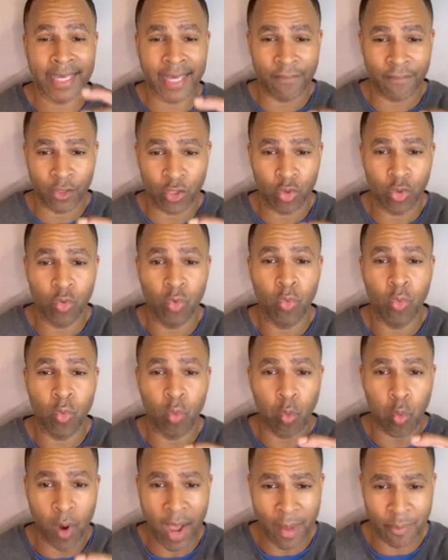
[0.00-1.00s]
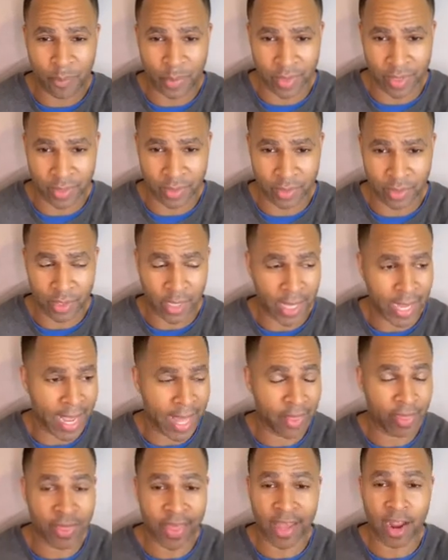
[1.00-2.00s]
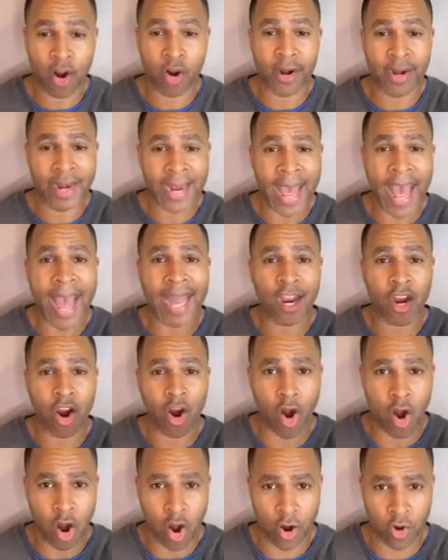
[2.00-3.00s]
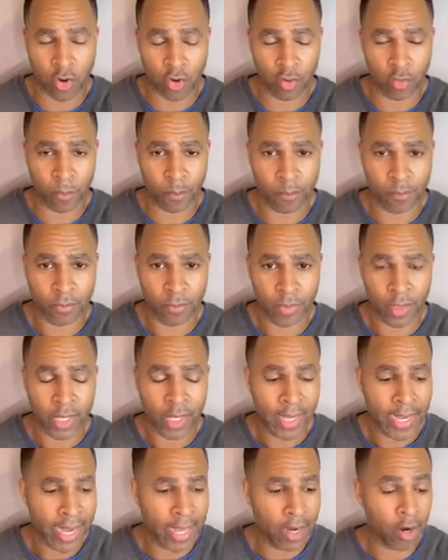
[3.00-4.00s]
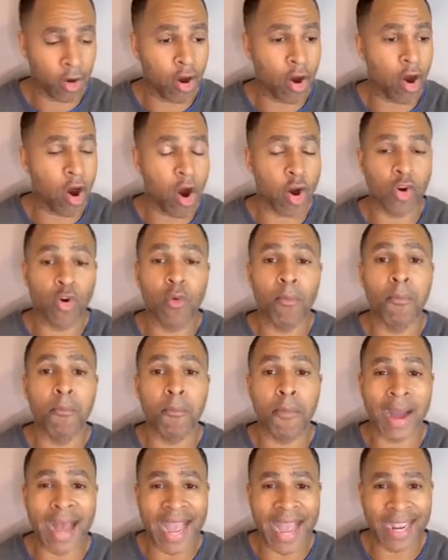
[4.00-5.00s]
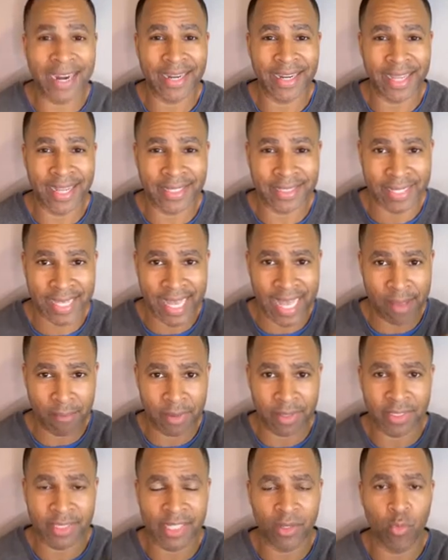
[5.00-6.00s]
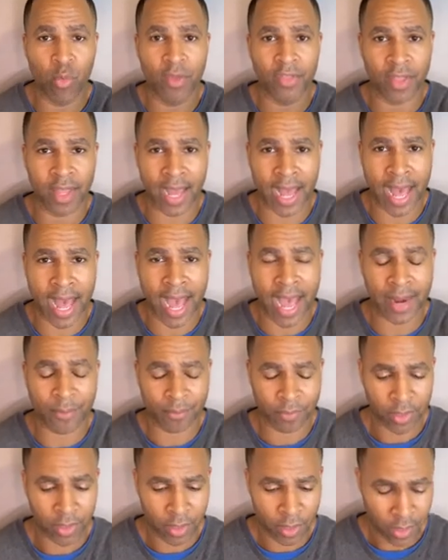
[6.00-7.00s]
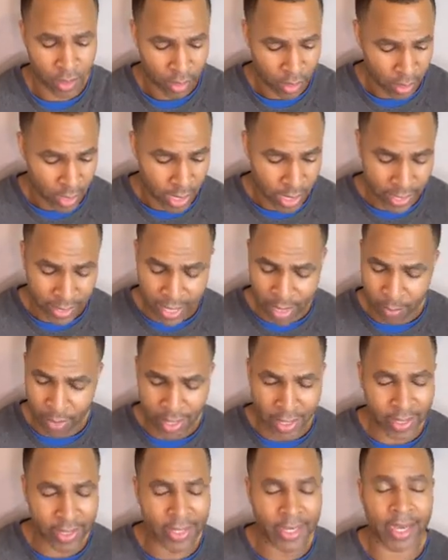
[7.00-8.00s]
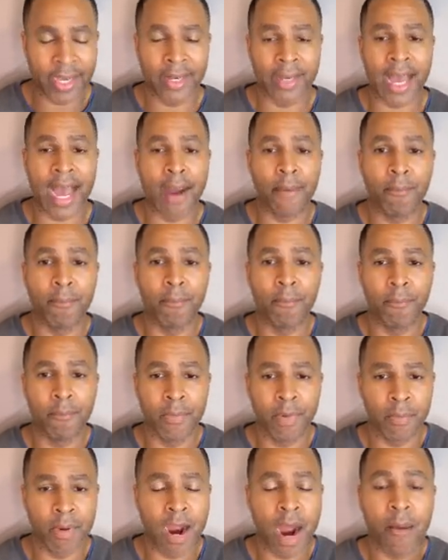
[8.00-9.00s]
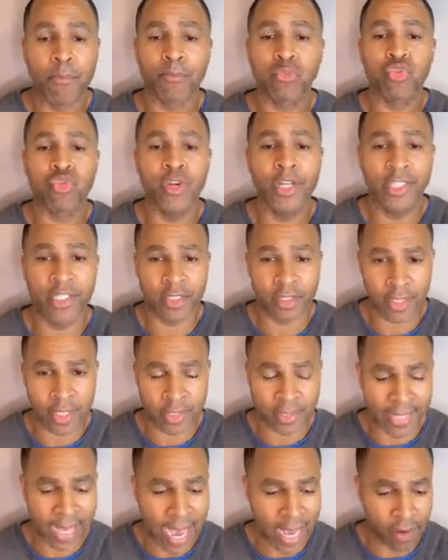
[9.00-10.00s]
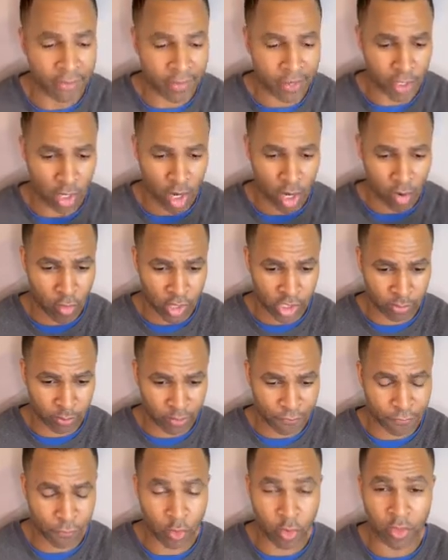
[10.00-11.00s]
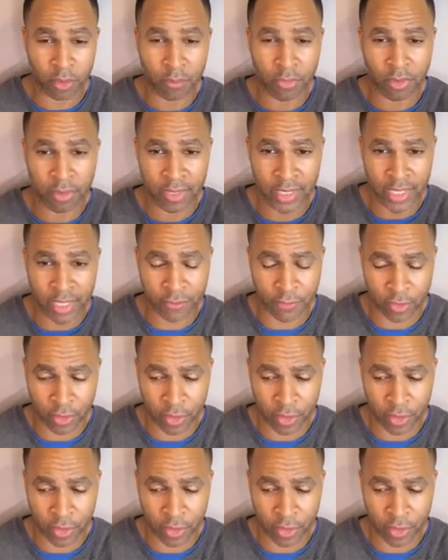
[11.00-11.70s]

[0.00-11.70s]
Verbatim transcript: you weapons, and they are not carnal. And a carnal mind is enmity with God. And I, again, I'm I'm preaching this out of encouragement for the believer.